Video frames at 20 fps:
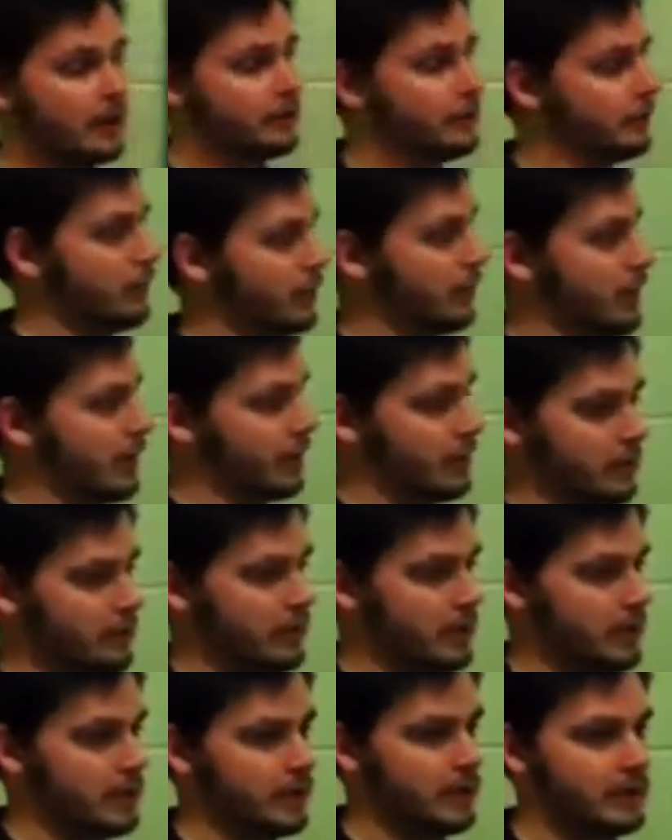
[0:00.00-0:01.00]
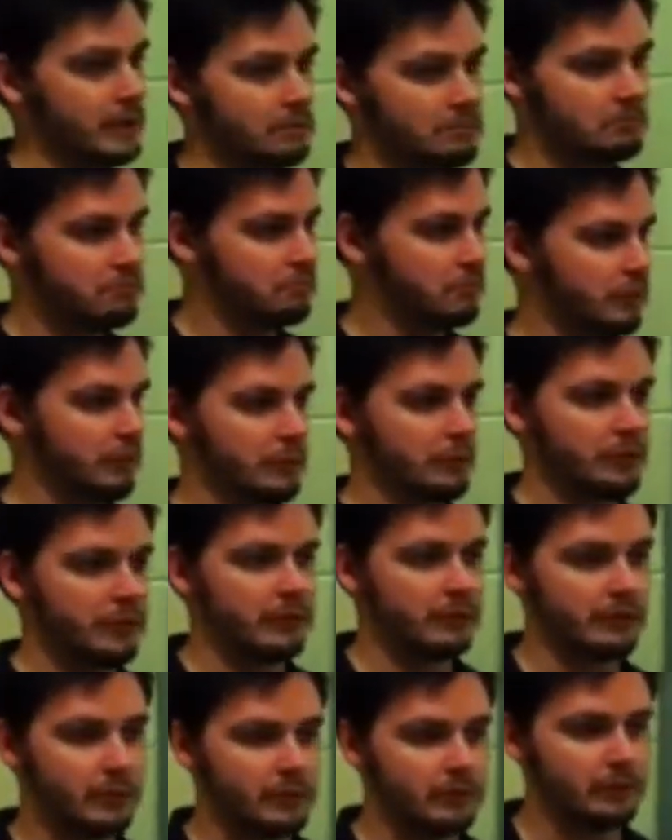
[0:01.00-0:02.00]
So that could be some of the
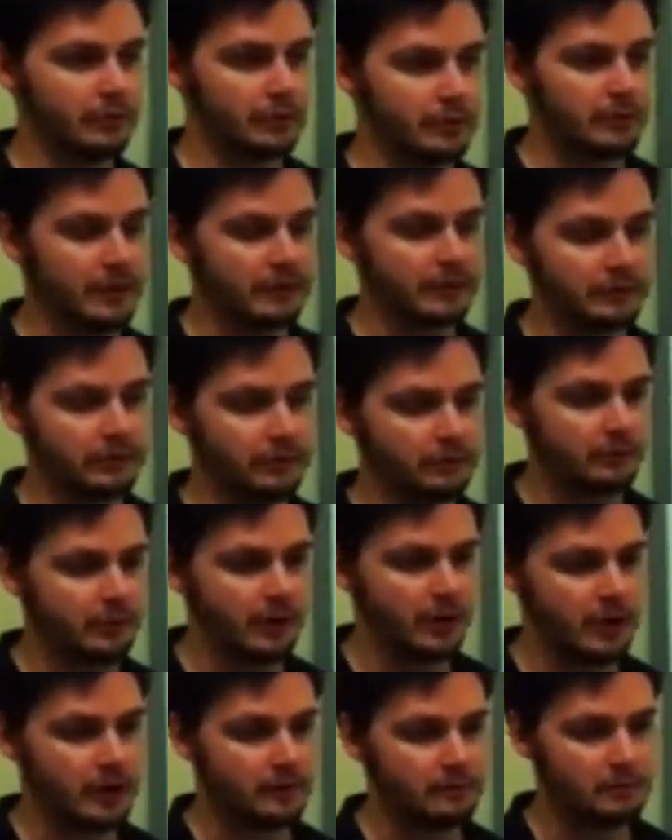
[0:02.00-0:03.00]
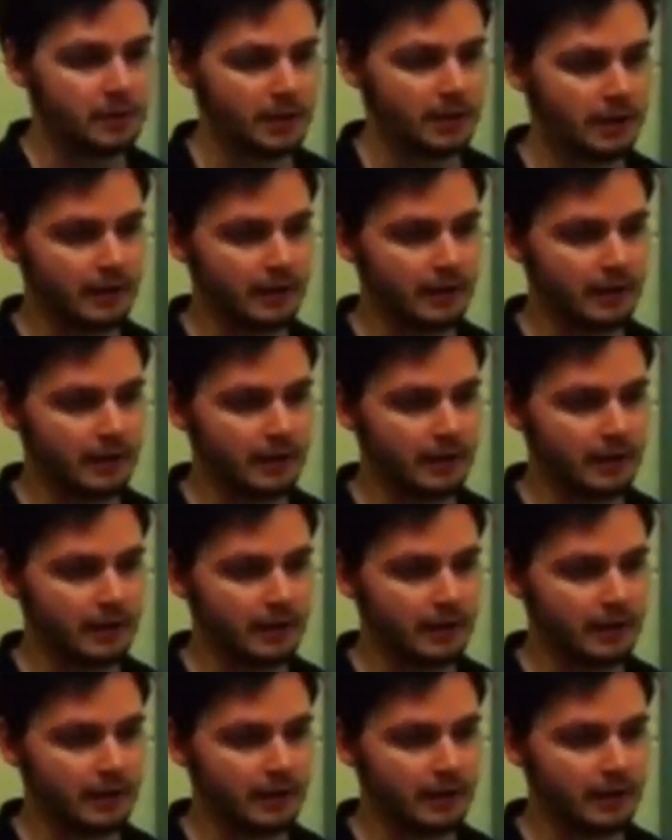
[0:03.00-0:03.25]
things that we've learned about so far,